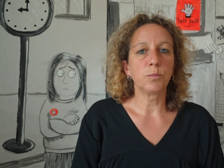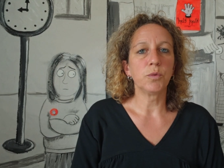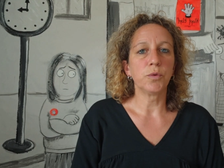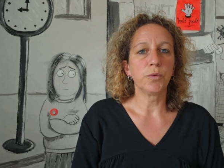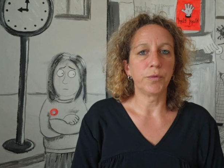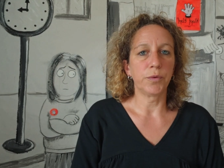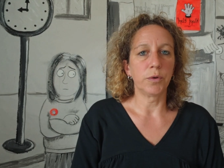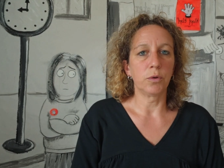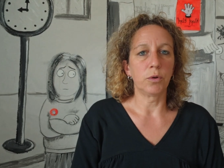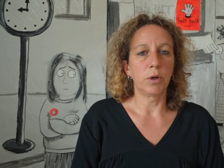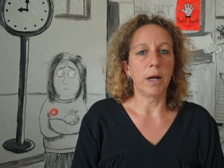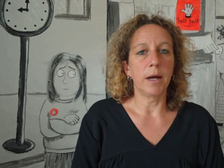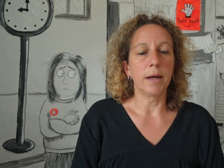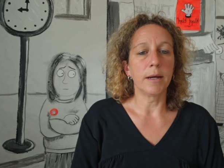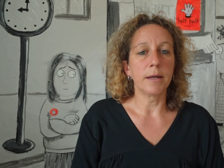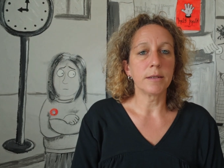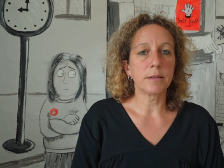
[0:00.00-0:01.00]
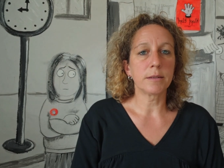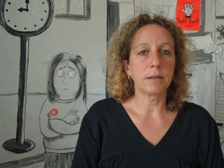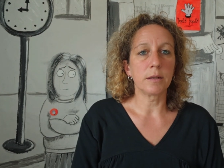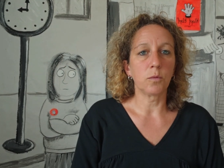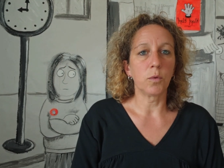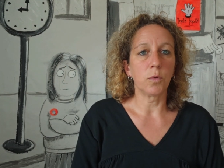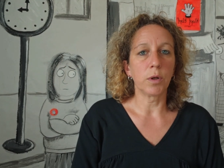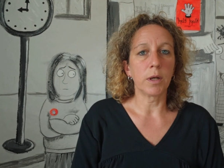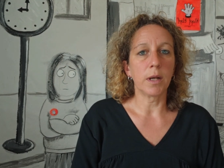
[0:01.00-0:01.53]
move your eyes
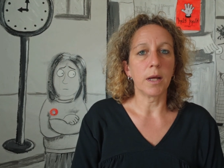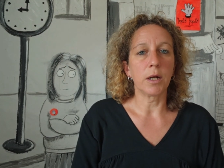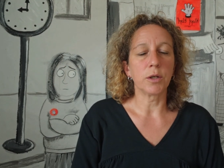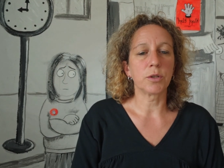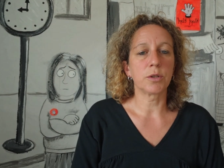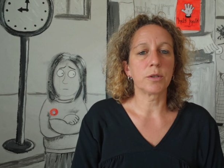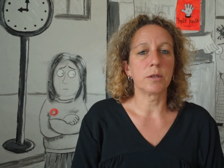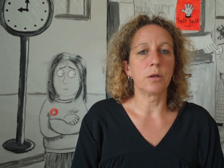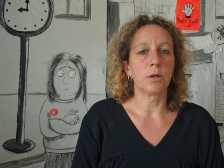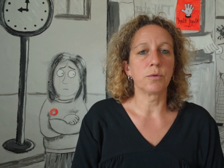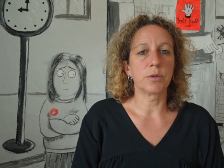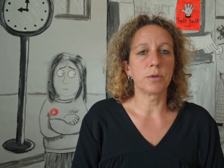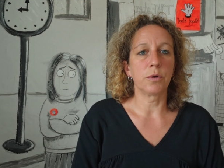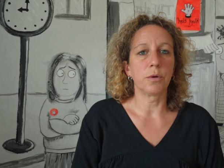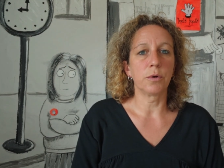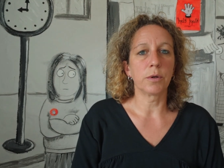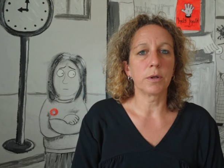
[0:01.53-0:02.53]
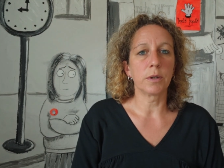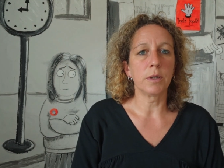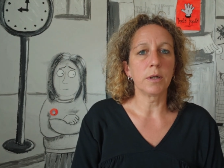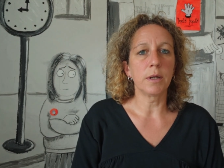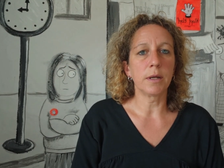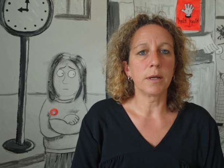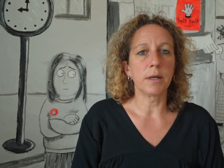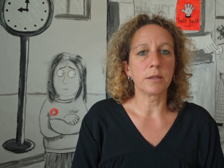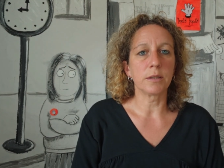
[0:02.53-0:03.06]
in one large slow circle
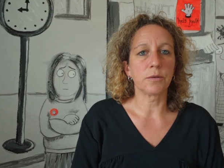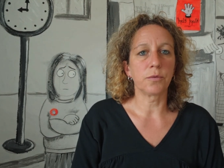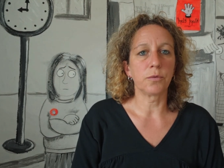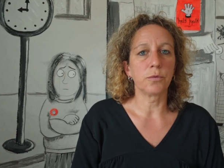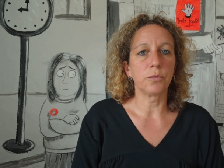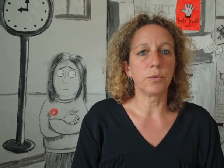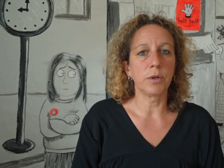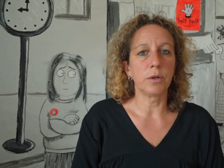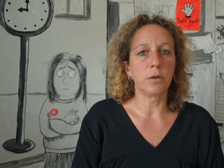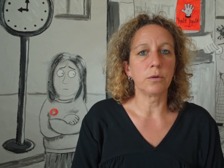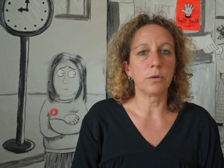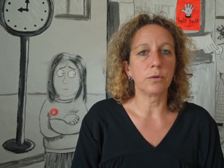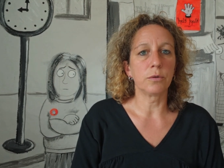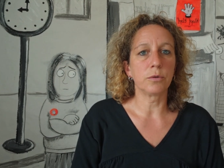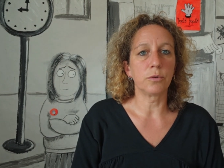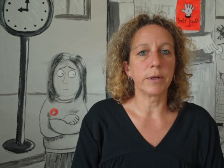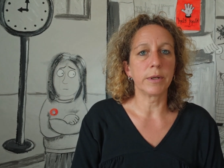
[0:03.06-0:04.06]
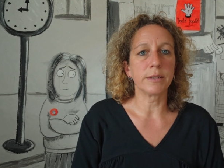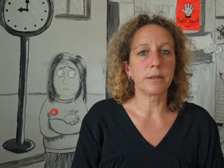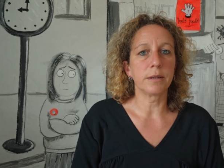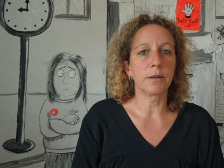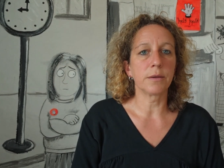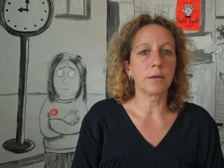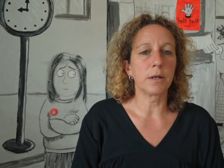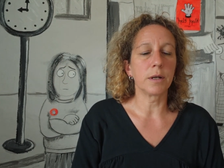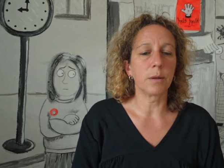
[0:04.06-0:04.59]
as through you're
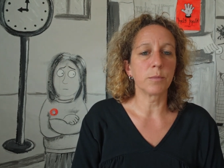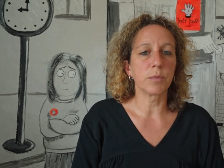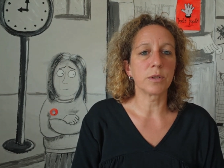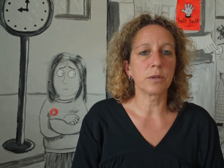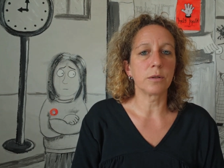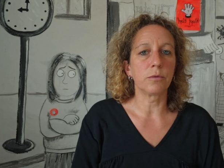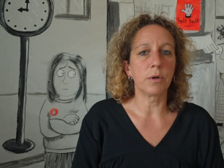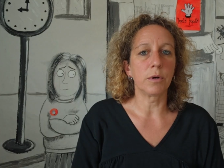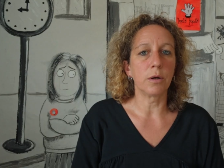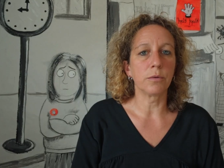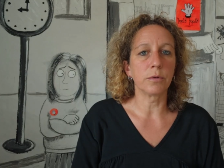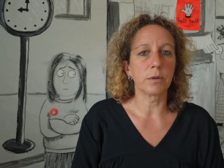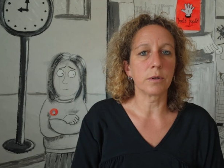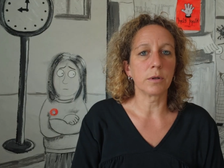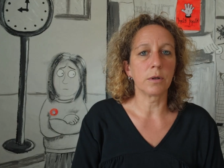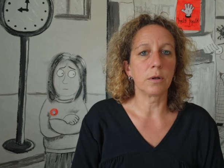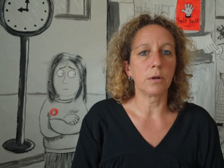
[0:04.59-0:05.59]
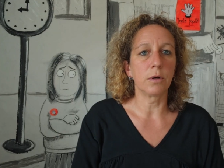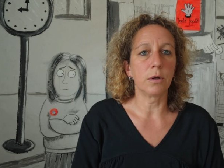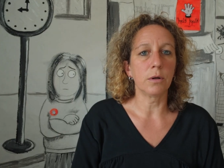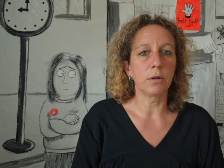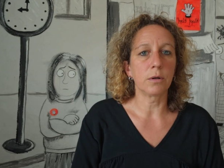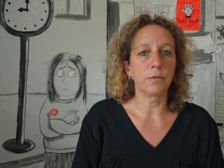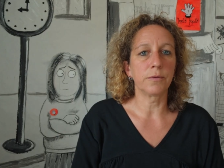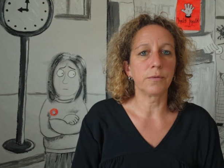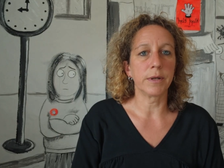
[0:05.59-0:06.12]
tracing the numbers around a
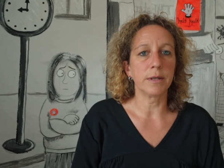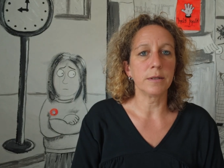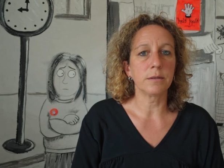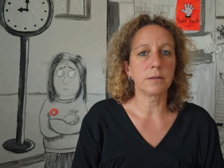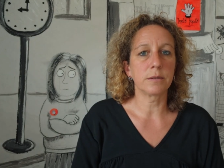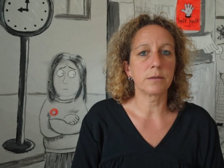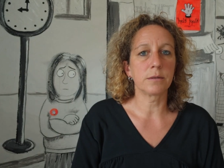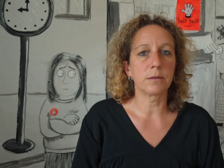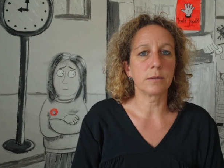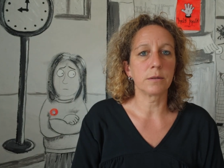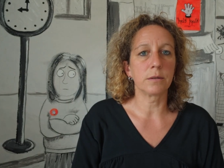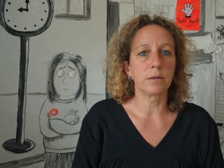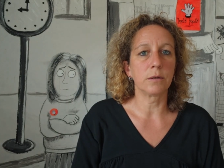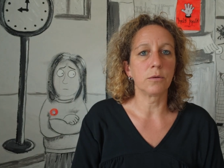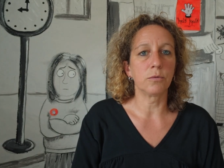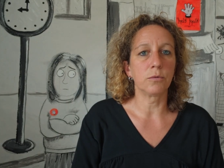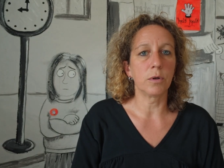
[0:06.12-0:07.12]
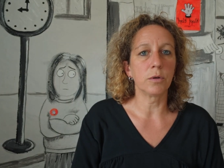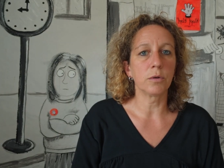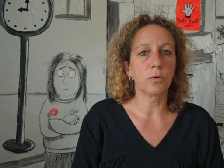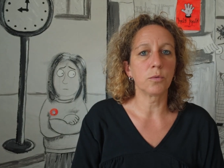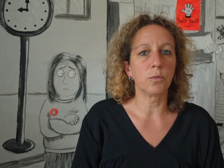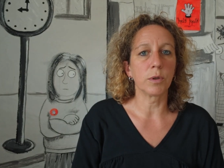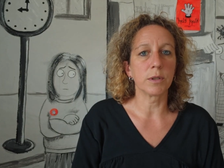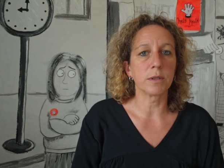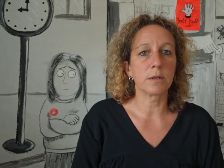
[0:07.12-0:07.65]
clock face. Go round
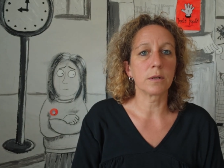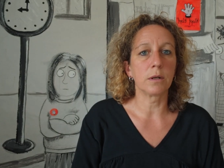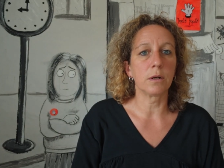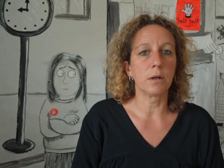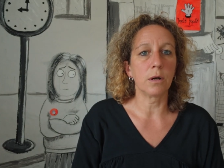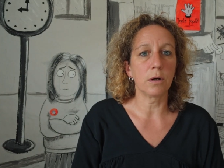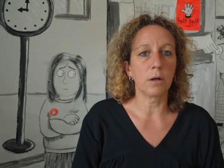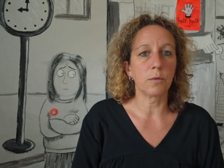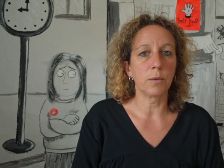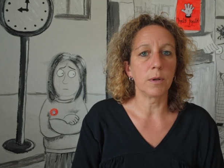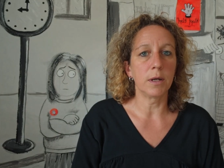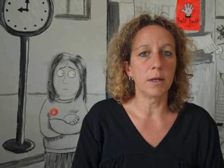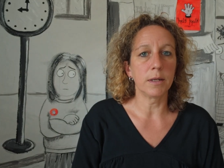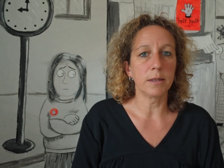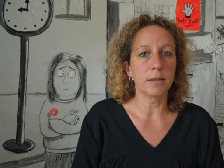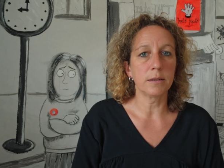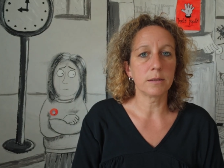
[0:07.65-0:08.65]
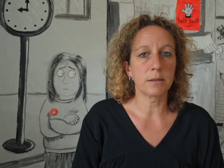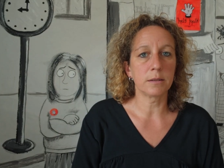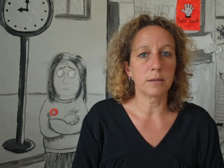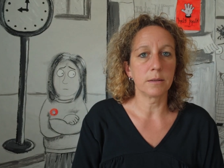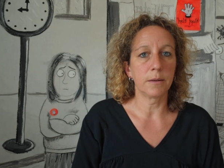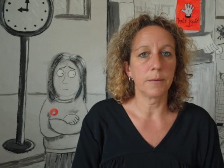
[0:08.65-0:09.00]
once clockwise,